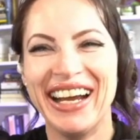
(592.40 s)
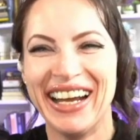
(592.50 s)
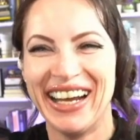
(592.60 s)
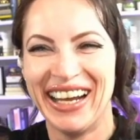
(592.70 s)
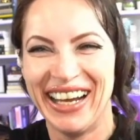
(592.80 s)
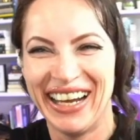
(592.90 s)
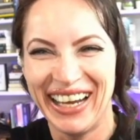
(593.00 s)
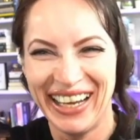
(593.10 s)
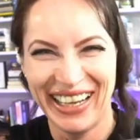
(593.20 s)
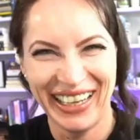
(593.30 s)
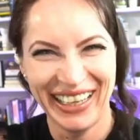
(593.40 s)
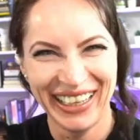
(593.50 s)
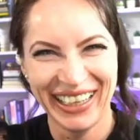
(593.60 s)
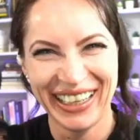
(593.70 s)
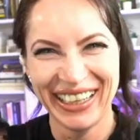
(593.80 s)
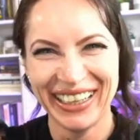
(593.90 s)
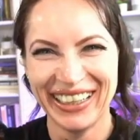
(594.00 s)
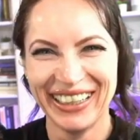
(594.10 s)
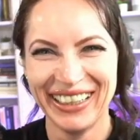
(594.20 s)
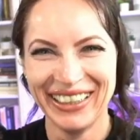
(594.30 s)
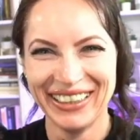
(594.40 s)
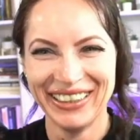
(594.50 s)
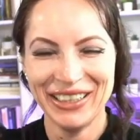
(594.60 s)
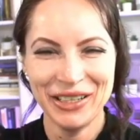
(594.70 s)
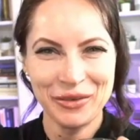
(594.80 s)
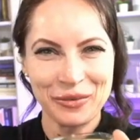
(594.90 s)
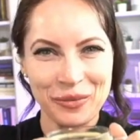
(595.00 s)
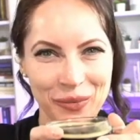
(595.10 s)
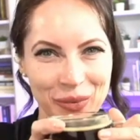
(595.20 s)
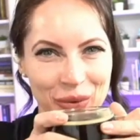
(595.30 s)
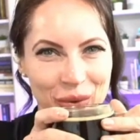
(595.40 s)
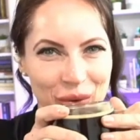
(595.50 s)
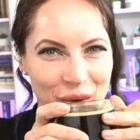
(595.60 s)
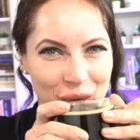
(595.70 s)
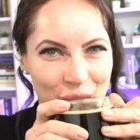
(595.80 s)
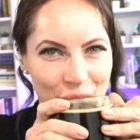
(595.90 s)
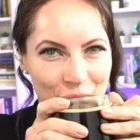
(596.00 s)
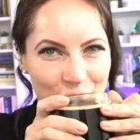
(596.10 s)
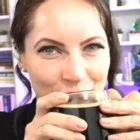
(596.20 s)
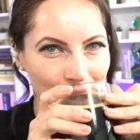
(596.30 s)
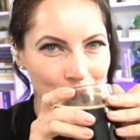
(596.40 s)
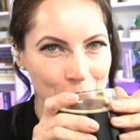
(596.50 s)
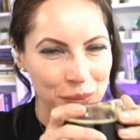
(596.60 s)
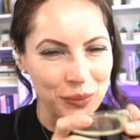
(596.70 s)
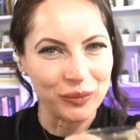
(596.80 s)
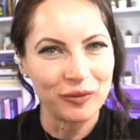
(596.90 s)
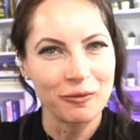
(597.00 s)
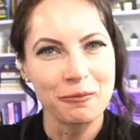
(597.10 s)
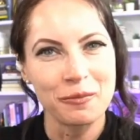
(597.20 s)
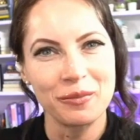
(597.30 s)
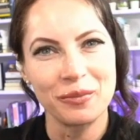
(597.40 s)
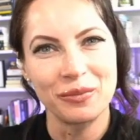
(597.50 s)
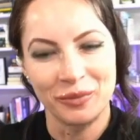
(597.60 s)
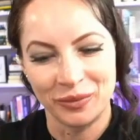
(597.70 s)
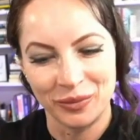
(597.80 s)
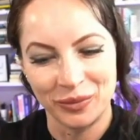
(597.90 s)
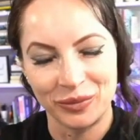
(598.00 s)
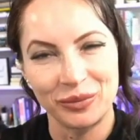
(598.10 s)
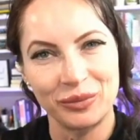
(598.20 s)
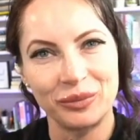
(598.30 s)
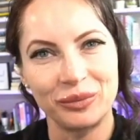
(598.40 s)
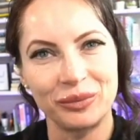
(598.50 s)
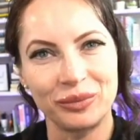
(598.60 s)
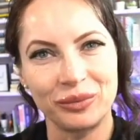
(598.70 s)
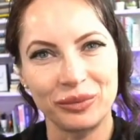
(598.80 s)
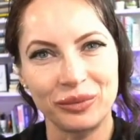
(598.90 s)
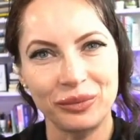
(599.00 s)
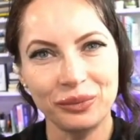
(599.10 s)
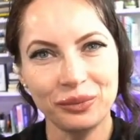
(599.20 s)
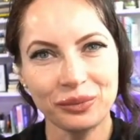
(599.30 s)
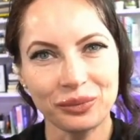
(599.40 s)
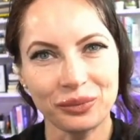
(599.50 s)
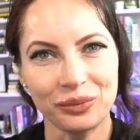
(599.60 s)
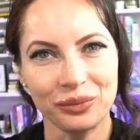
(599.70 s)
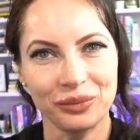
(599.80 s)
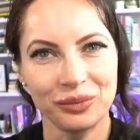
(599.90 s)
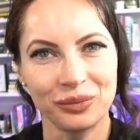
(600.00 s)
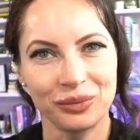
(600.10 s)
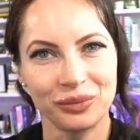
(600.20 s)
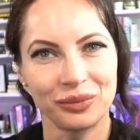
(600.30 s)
[no speech]